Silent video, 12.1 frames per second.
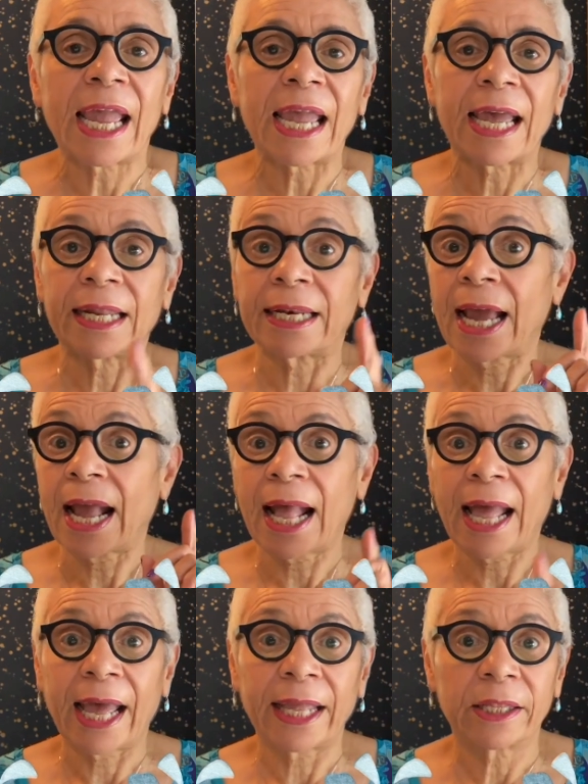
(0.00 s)
and
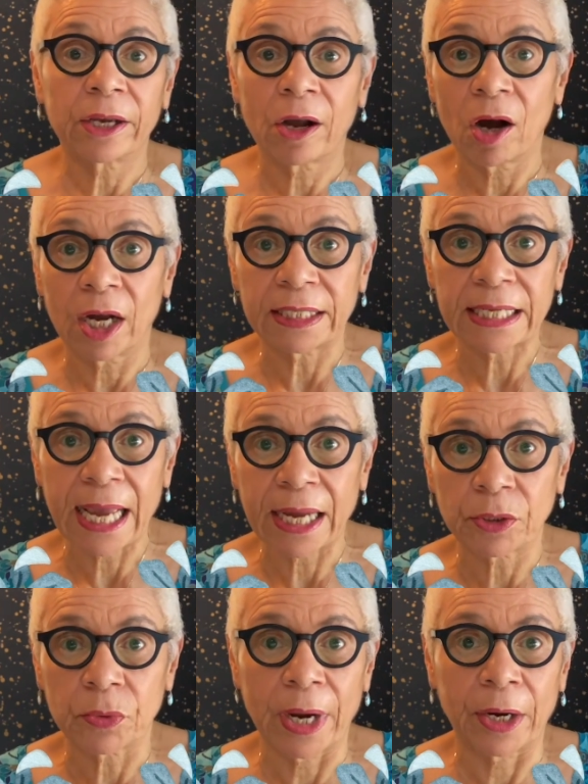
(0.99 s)
add the
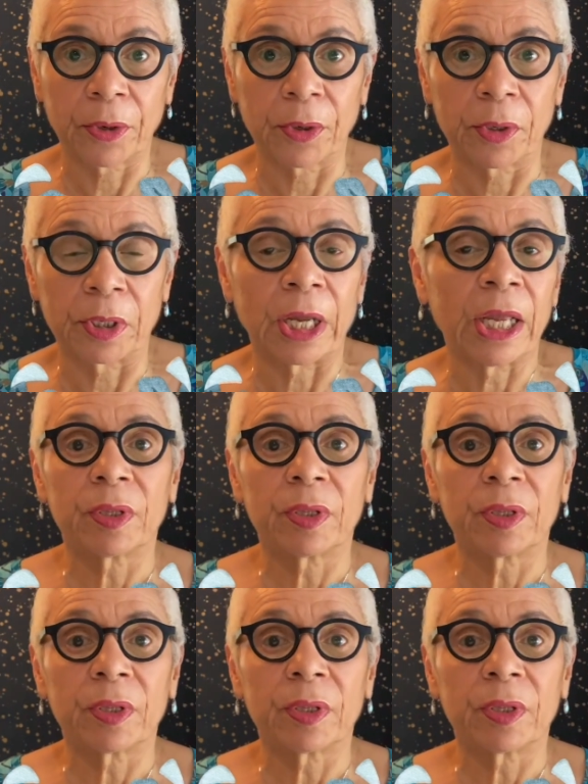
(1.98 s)
contact record.